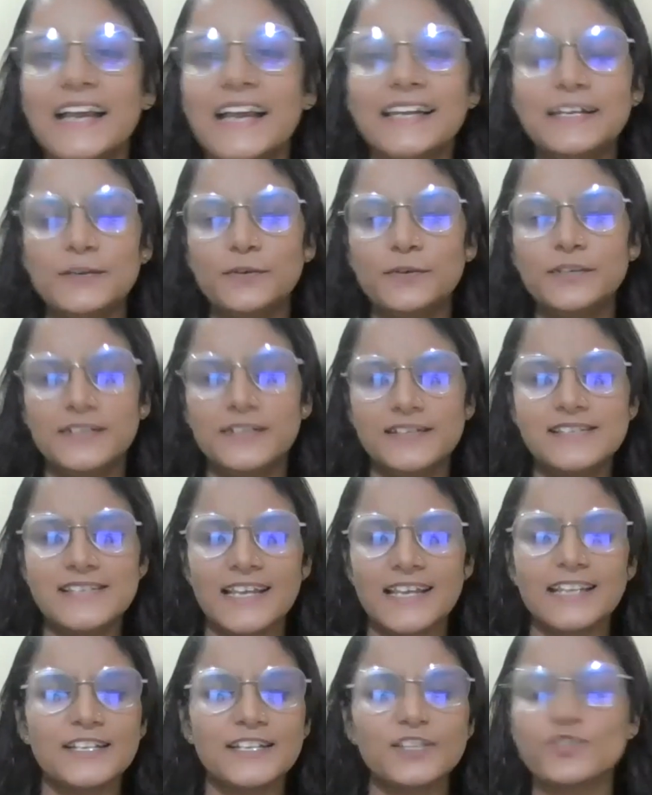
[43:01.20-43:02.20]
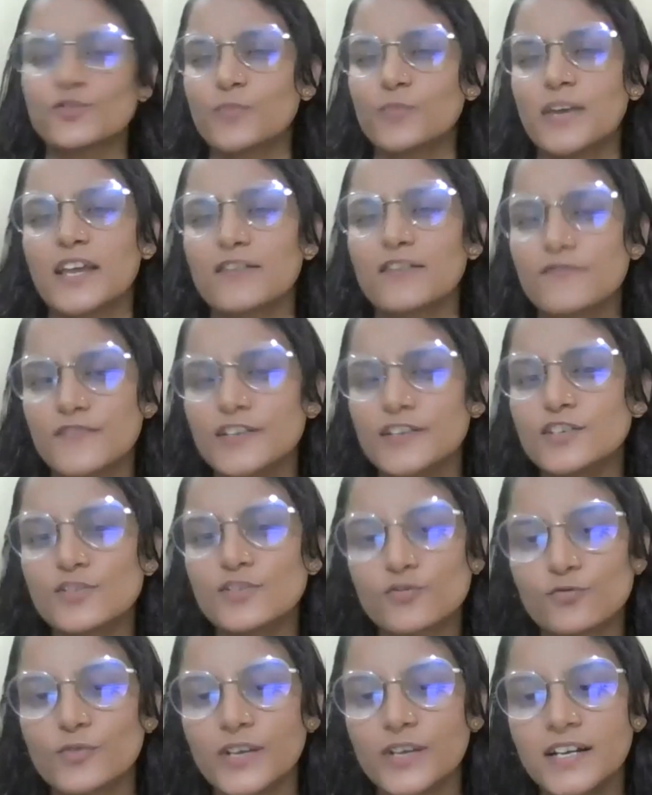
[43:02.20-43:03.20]
I say this to my every
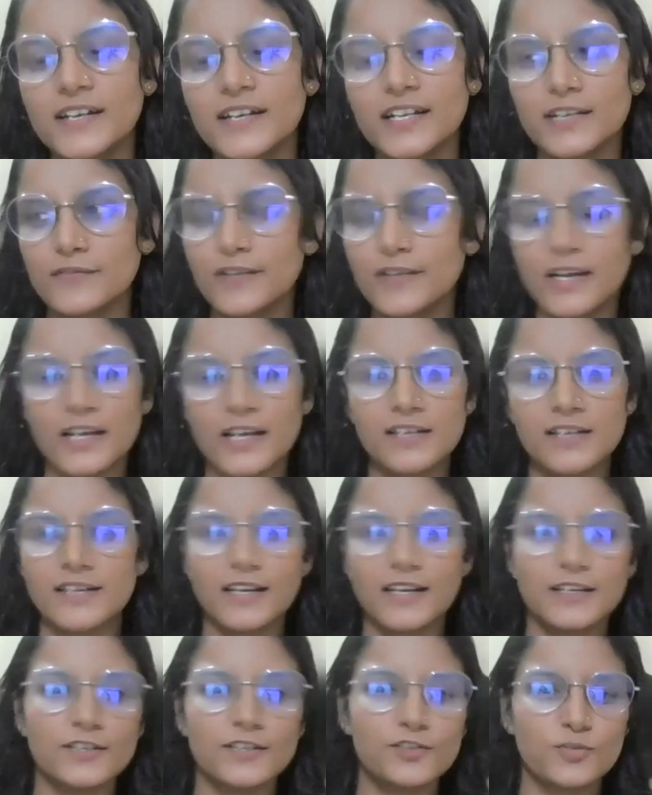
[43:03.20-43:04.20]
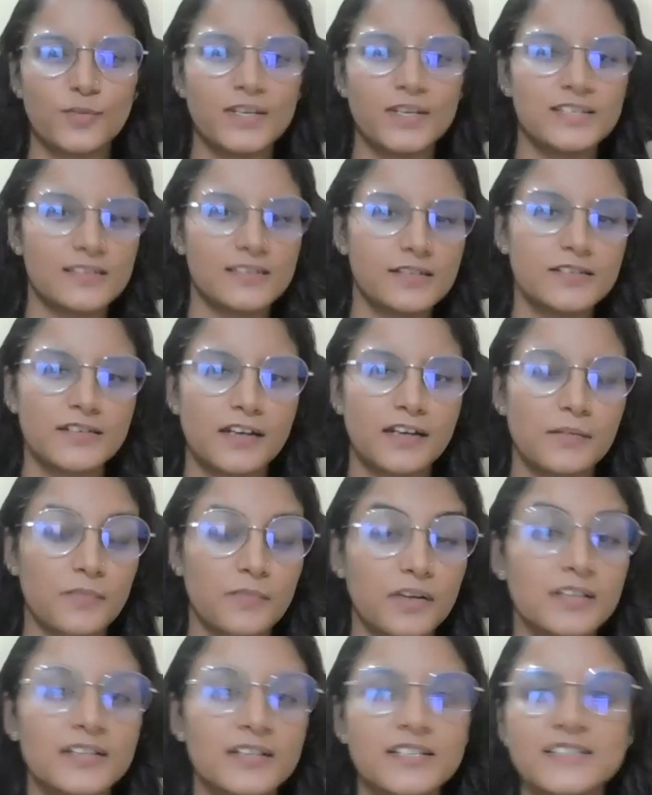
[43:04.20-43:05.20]
student, even I say this to my sister and
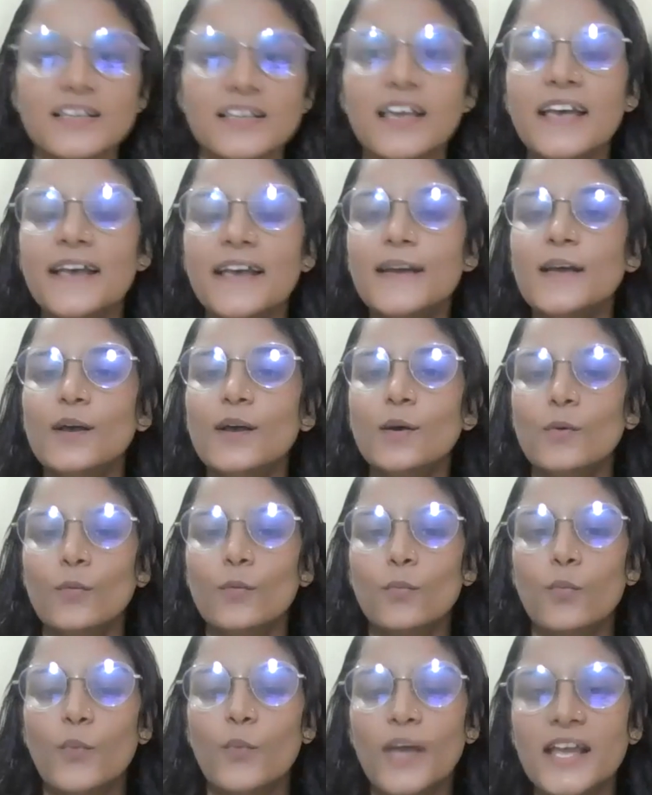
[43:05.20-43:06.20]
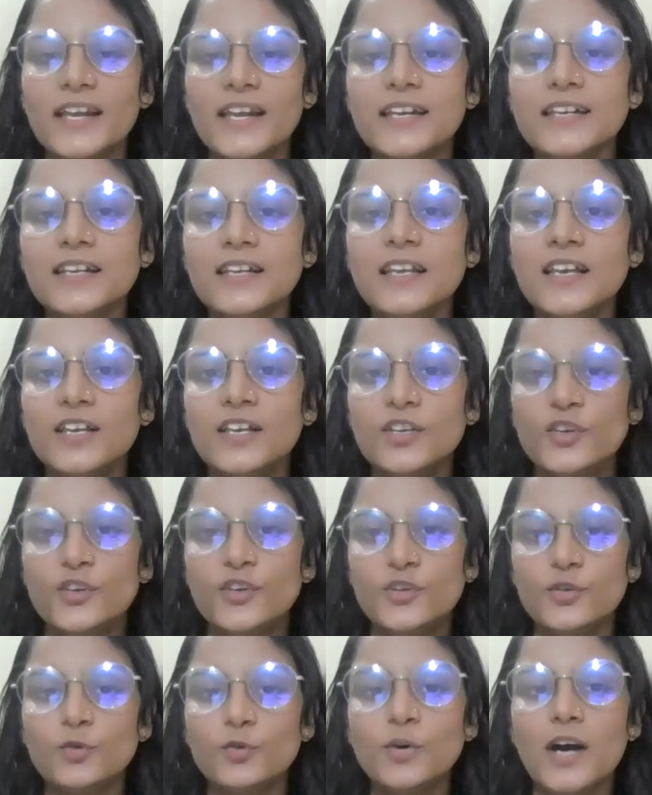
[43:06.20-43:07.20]
brothers. When
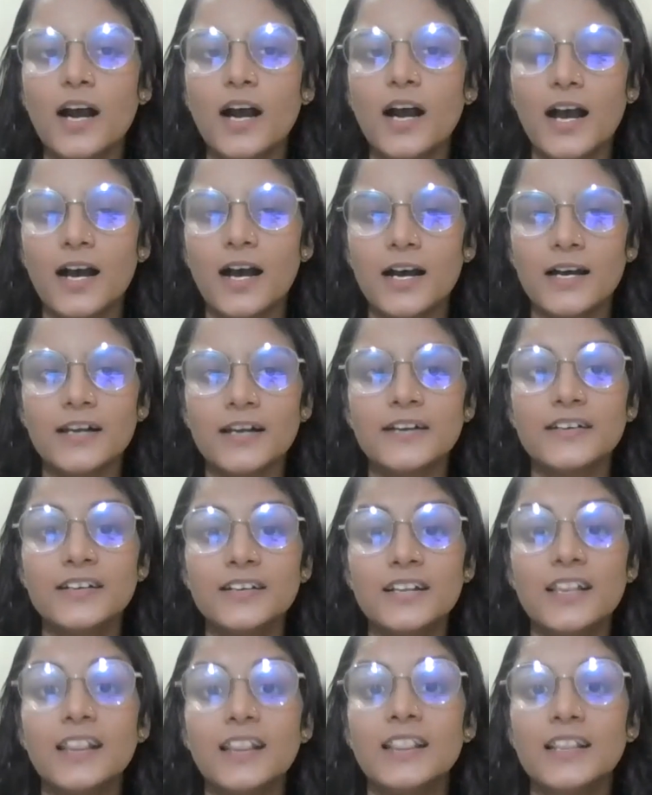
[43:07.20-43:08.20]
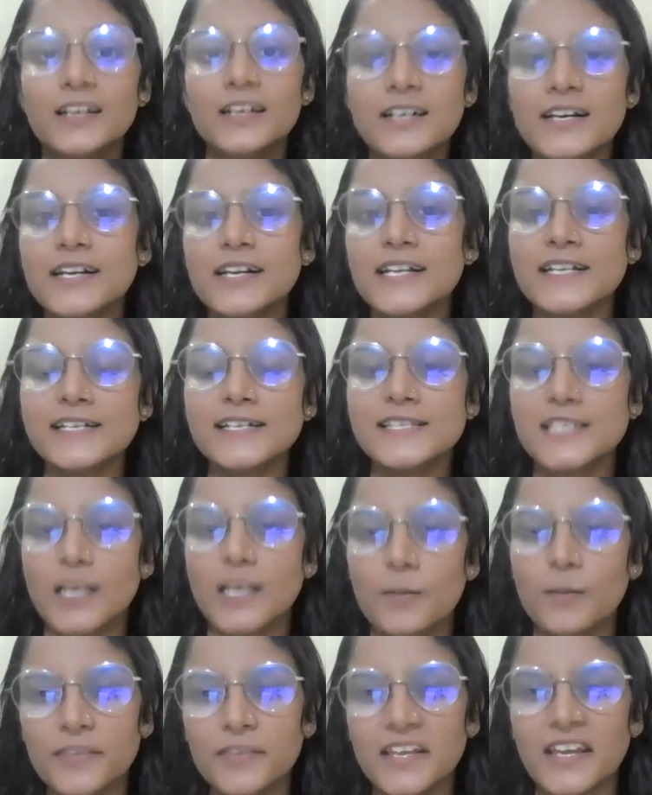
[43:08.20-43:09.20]
you are learning
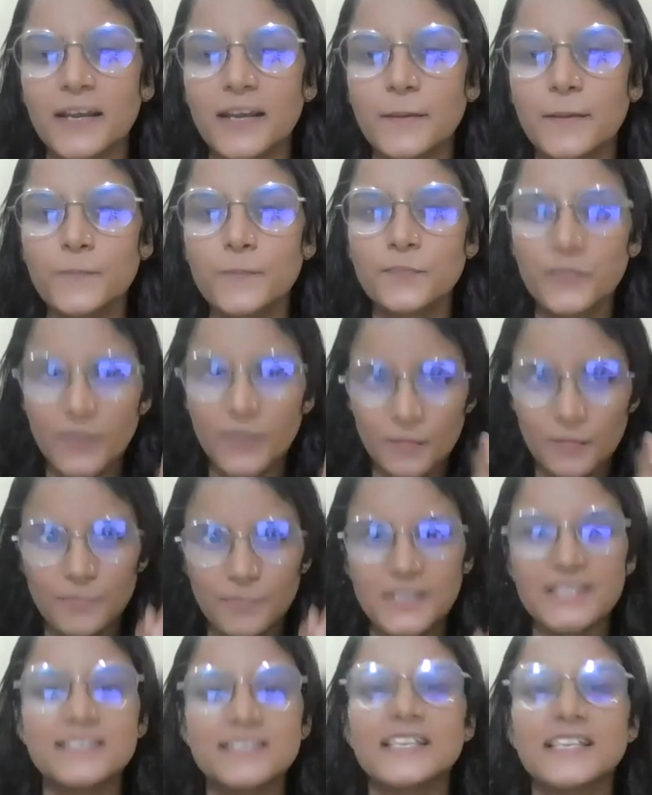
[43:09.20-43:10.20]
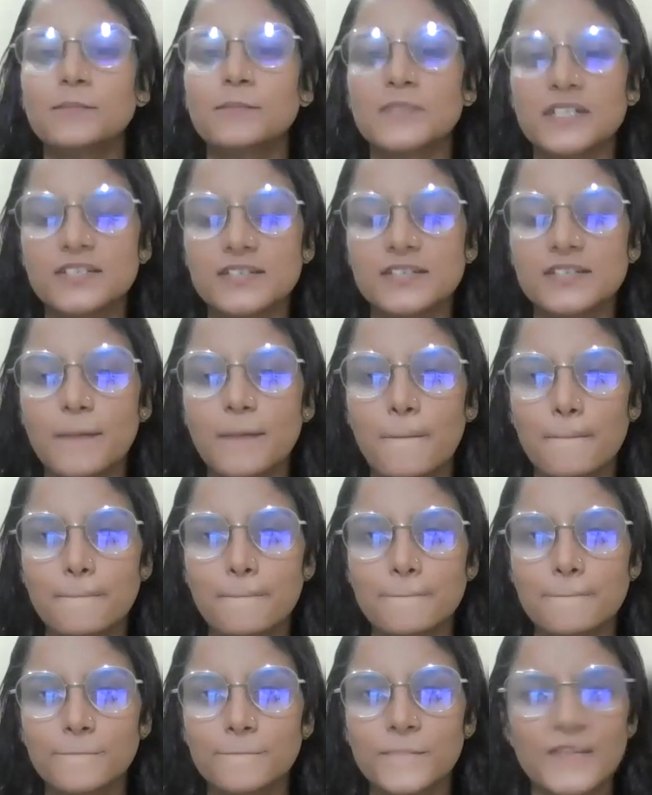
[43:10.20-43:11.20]
something, be shameless.
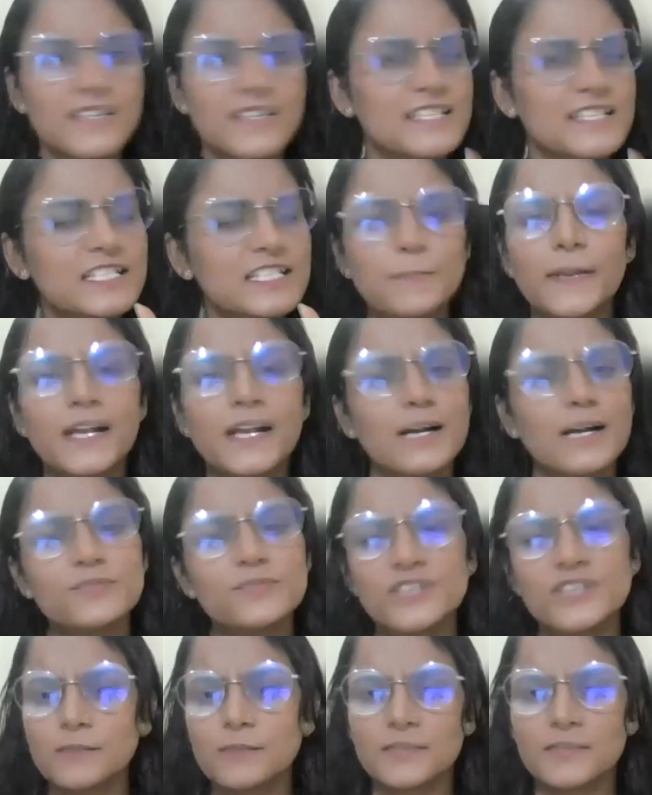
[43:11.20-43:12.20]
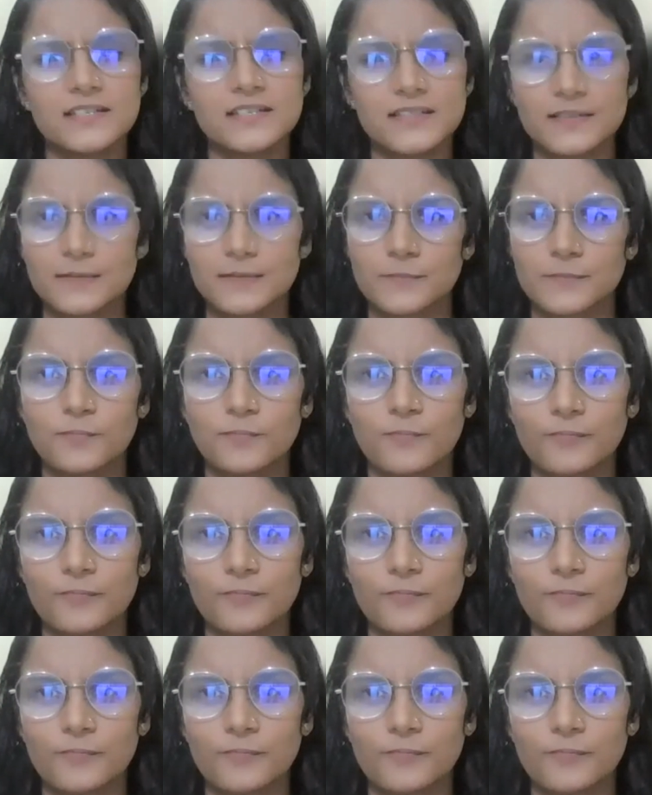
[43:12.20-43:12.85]
Just become shameless.